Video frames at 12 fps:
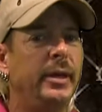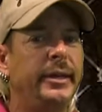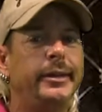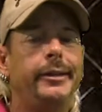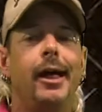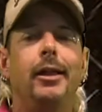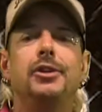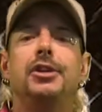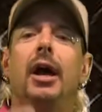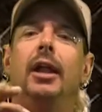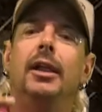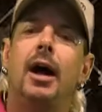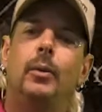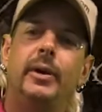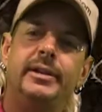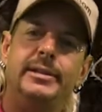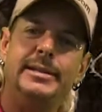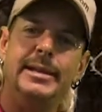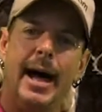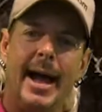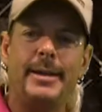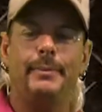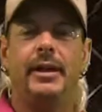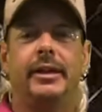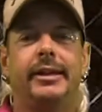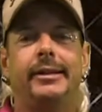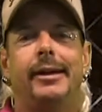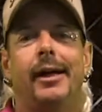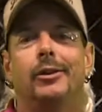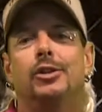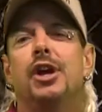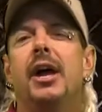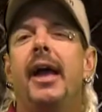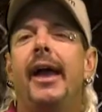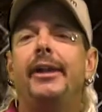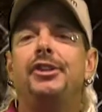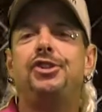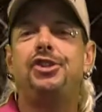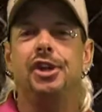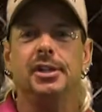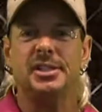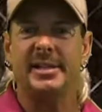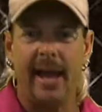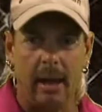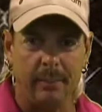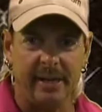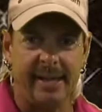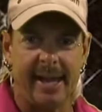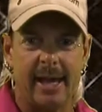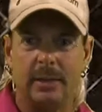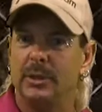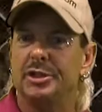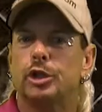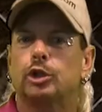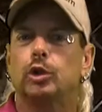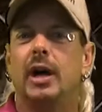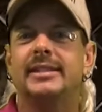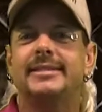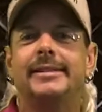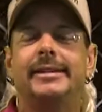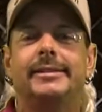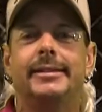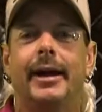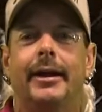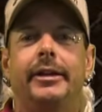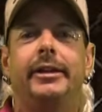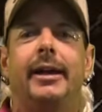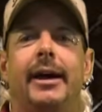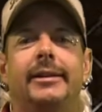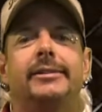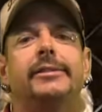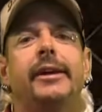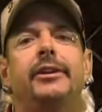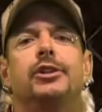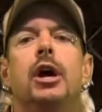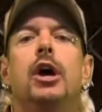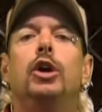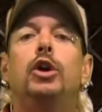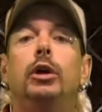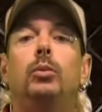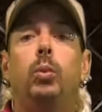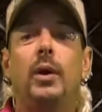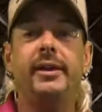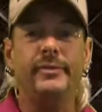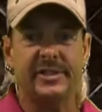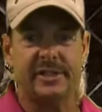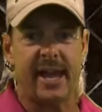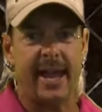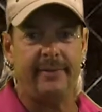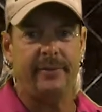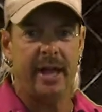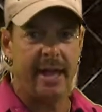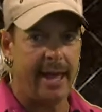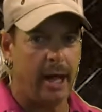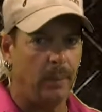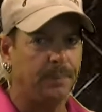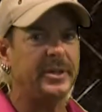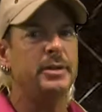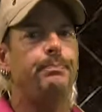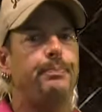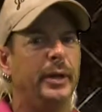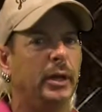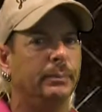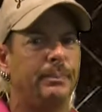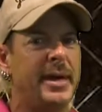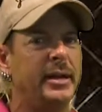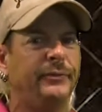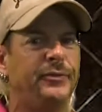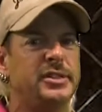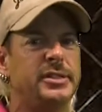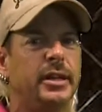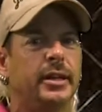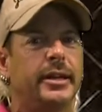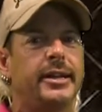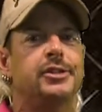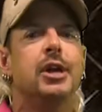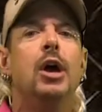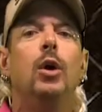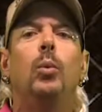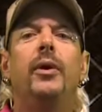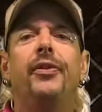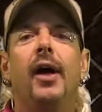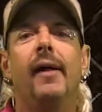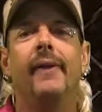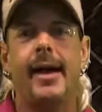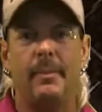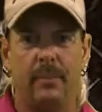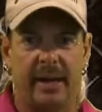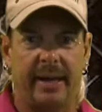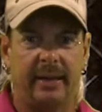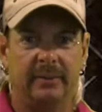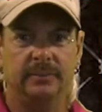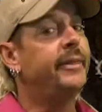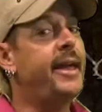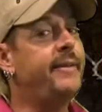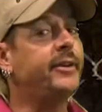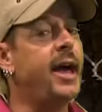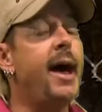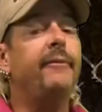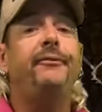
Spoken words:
million along with $9 million, and just how many animals across the entire United States could we have saved, helped, and build better facilities with all that money? They've got